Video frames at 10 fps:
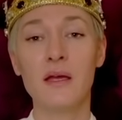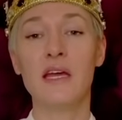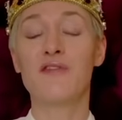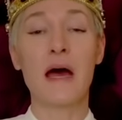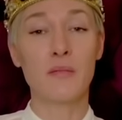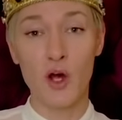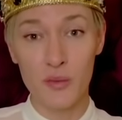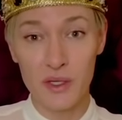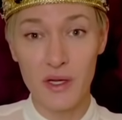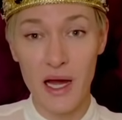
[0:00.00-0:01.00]
If that
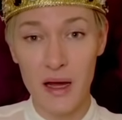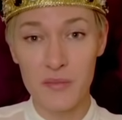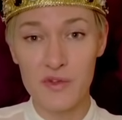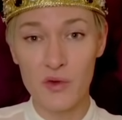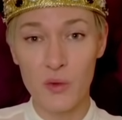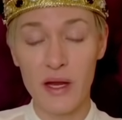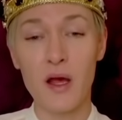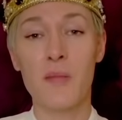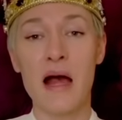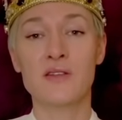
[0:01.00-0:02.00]
moment comes, when
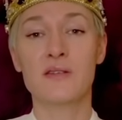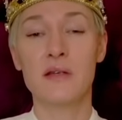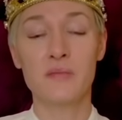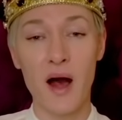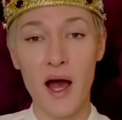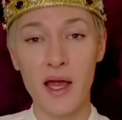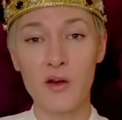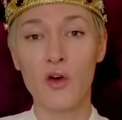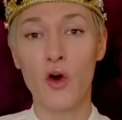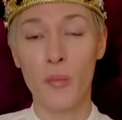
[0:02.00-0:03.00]
Her Majesty's
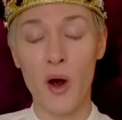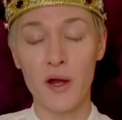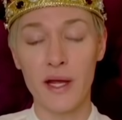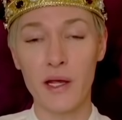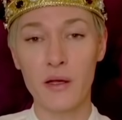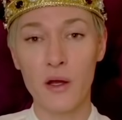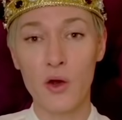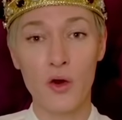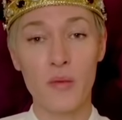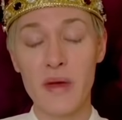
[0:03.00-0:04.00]
mind or body,
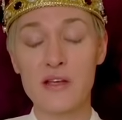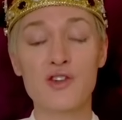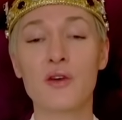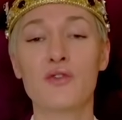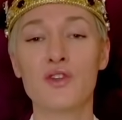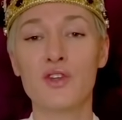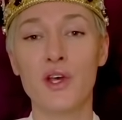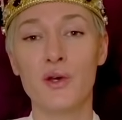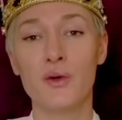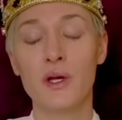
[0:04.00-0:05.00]
or a mixture of the
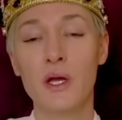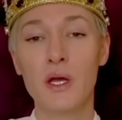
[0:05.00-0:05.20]
two,